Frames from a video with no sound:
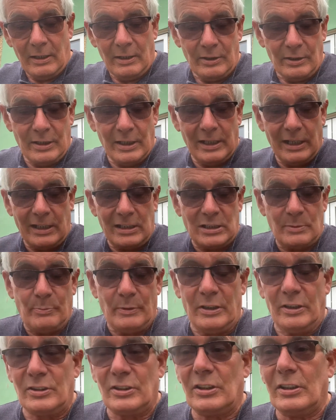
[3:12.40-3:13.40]
The next
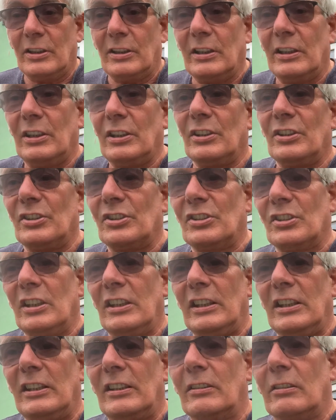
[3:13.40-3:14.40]
bit is
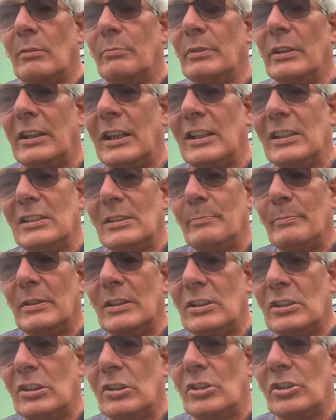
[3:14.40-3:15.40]
the complicated
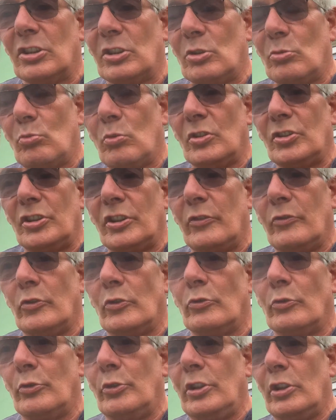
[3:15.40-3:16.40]
bit, because once you've
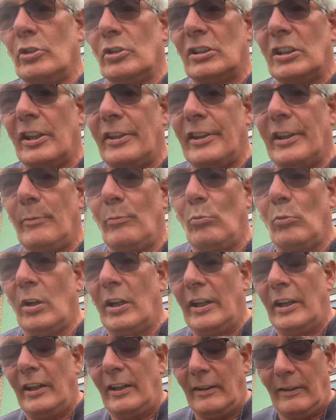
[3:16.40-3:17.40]
used a thin
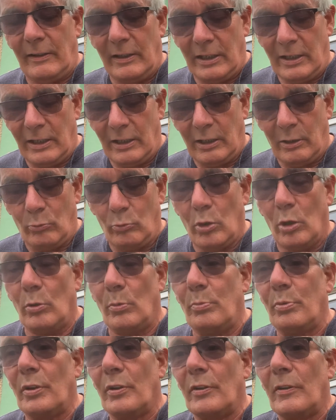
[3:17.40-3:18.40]
wire
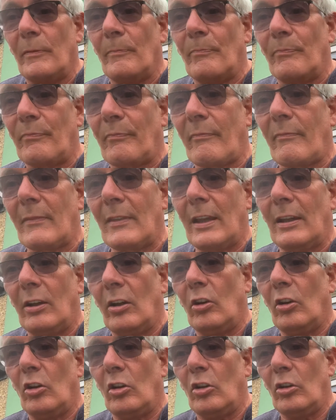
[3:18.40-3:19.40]
rope
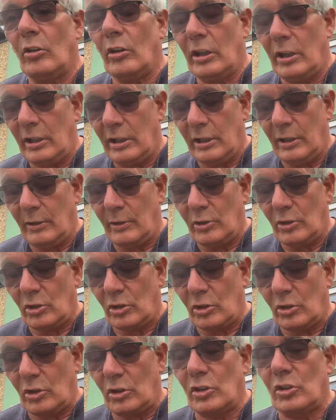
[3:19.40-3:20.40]
or
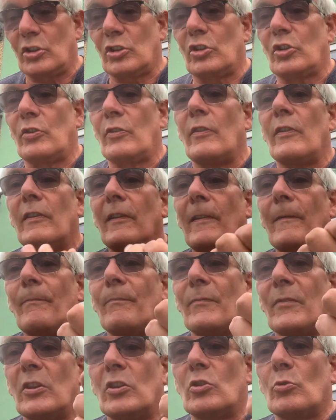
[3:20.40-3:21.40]

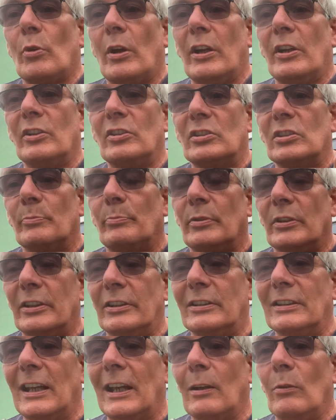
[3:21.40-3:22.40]
twine to pull
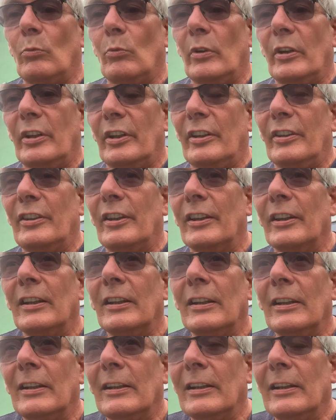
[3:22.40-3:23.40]
it down with,
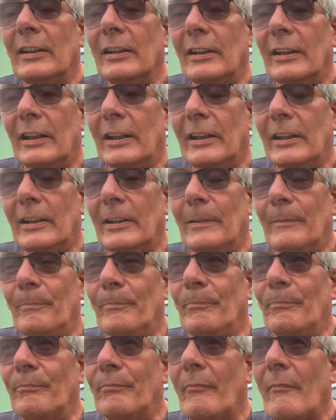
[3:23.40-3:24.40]

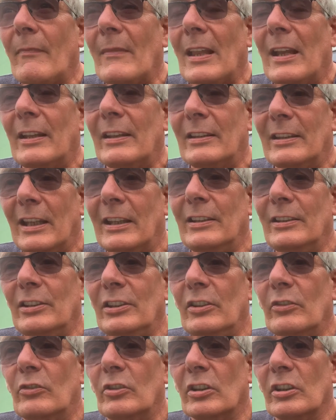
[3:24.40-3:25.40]
then
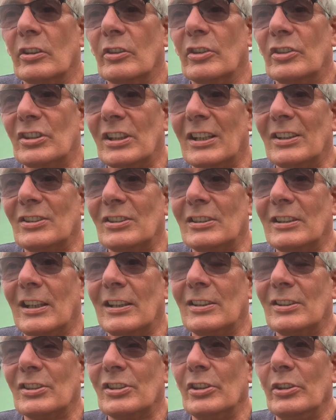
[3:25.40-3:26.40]
you've got to attach
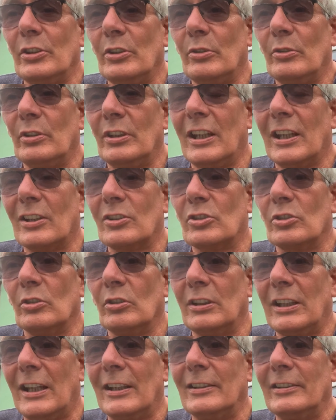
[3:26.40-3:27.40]
that to the actual
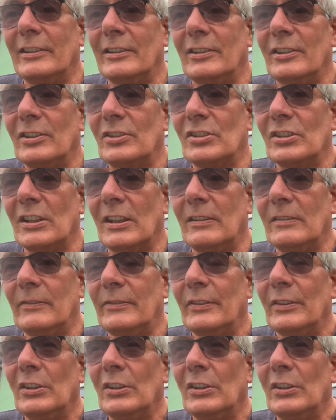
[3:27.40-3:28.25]
halyard itself.